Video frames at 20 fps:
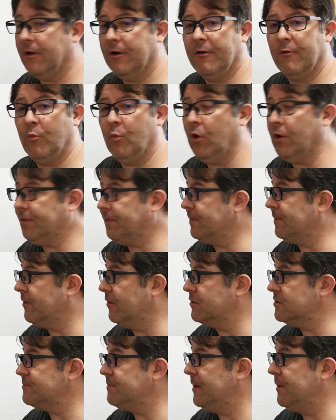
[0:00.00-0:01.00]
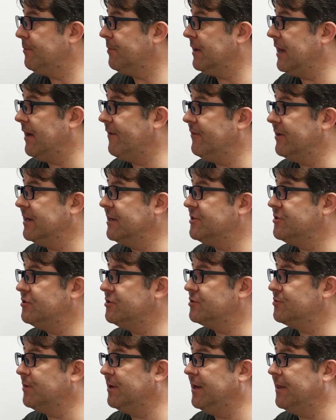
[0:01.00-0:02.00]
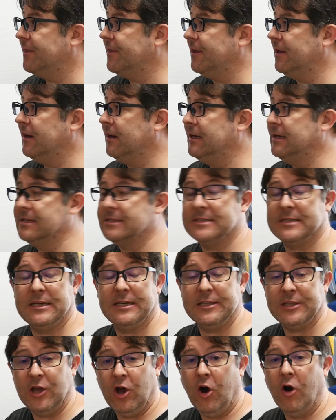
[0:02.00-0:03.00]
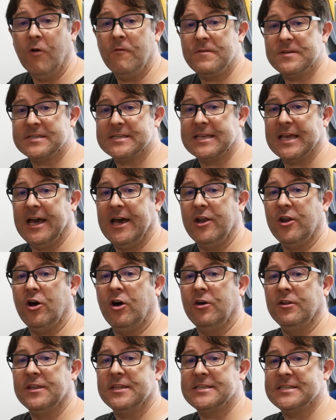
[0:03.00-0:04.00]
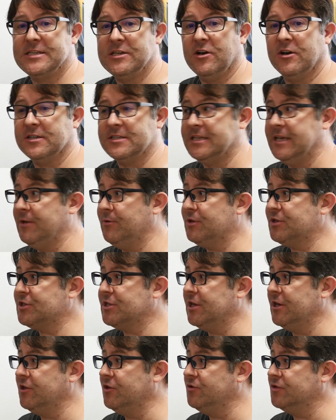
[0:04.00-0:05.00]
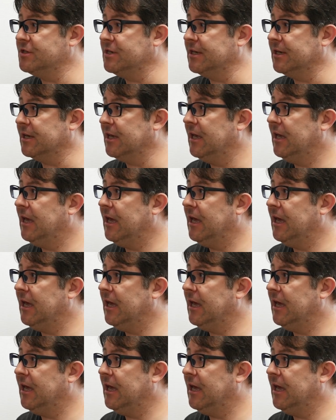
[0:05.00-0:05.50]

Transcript: What those people are having issues with is the overscan on the CRT which they're using.